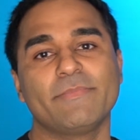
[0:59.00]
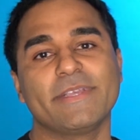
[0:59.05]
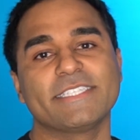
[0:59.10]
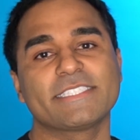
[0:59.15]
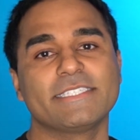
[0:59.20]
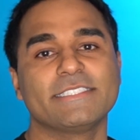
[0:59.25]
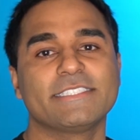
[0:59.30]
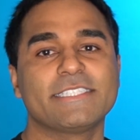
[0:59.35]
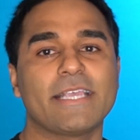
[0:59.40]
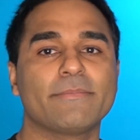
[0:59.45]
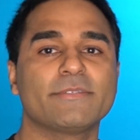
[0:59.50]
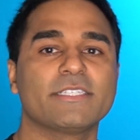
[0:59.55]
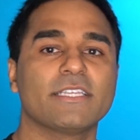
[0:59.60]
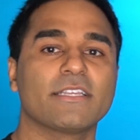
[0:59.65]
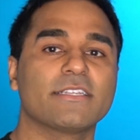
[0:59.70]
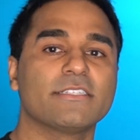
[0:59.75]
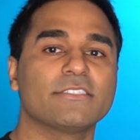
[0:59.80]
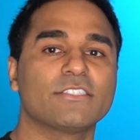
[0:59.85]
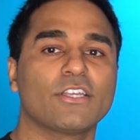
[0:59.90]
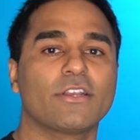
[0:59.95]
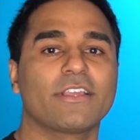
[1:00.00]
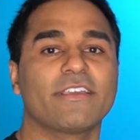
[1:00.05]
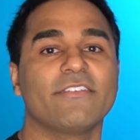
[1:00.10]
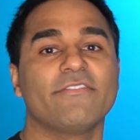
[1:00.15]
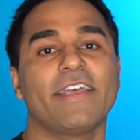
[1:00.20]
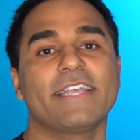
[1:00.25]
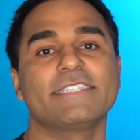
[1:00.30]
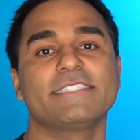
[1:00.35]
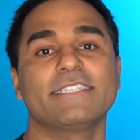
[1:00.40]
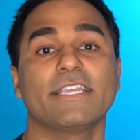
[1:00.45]
misconception concerning
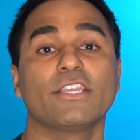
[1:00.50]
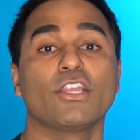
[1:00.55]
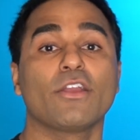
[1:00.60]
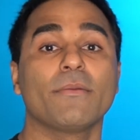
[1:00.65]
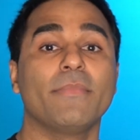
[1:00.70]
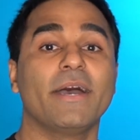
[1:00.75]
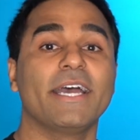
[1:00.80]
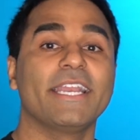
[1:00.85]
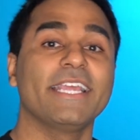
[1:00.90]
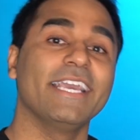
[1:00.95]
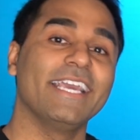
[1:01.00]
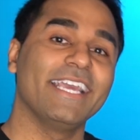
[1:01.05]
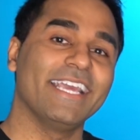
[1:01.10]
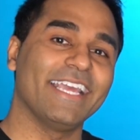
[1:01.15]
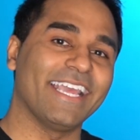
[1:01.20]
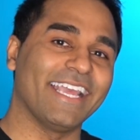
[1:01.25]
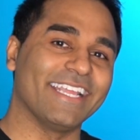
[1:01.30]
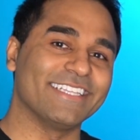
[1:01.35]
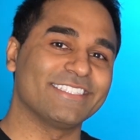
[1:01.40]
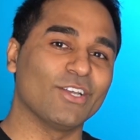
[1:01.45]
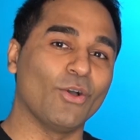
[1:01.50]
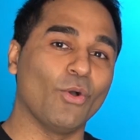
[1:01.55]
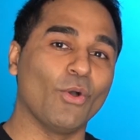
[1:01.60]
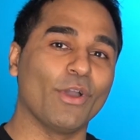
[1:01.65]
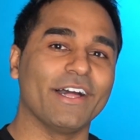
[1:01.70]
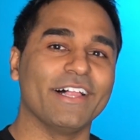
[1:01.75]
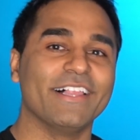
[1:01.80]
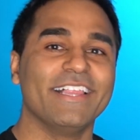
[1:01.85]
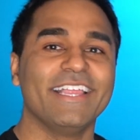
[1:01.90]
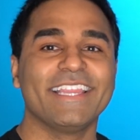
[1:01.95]
investing your money into
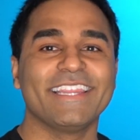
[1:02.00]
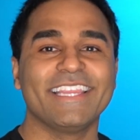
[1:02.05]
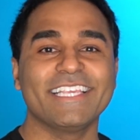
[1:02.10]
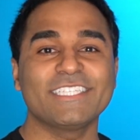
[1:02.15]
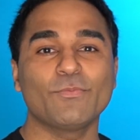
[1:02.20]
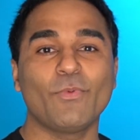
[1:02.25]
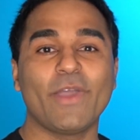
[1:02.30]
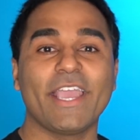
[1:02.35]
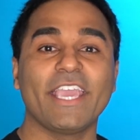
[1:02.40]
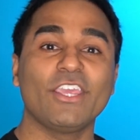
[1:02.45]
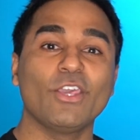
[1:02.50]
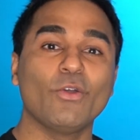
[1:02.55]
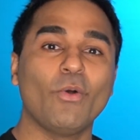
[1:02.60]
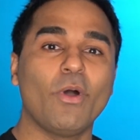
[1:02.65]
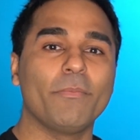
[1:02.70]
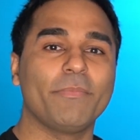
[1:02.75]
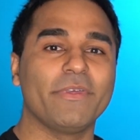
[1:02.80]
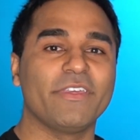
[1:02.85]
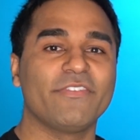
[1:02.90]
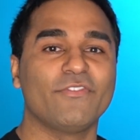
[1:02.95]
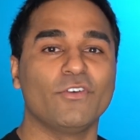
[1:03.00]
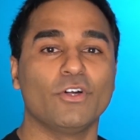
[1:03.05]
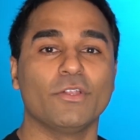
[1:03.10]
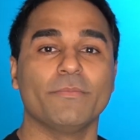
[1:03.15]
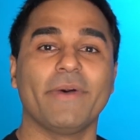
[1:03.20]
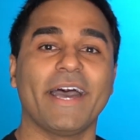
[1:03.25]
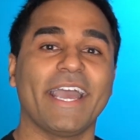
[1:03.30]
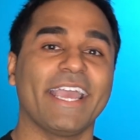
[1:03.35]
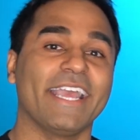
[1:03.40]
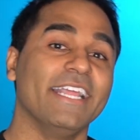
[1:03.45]
oil. This way you won't be
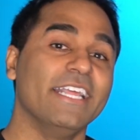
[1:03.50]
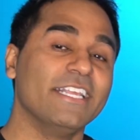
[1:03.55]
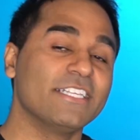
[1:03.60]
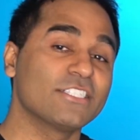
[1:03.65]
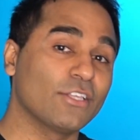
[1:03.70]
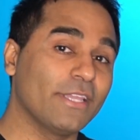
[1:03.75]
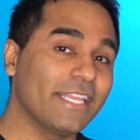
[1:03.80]
fooled by it. So